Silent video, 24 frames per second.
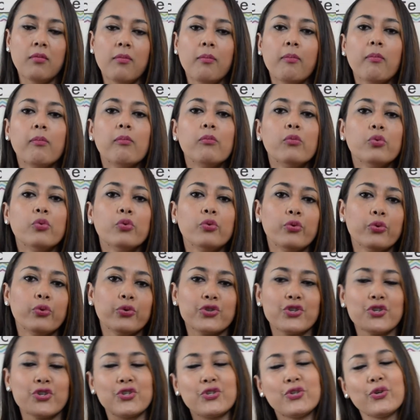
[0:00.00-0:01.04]

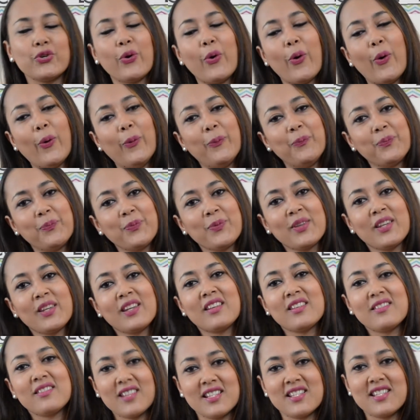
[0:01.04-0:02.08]
mucho.
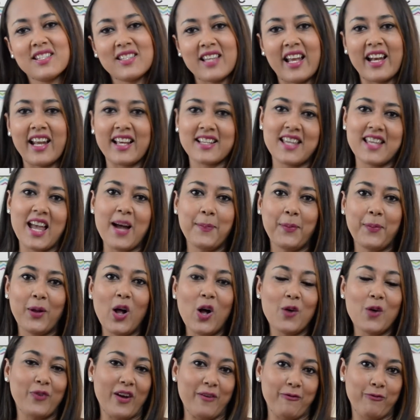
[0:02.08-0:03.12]
This is an example
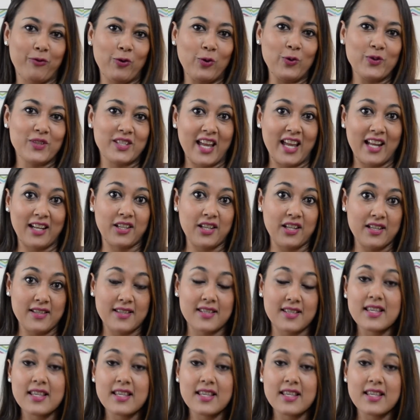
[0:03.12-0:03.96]
of a full sentence.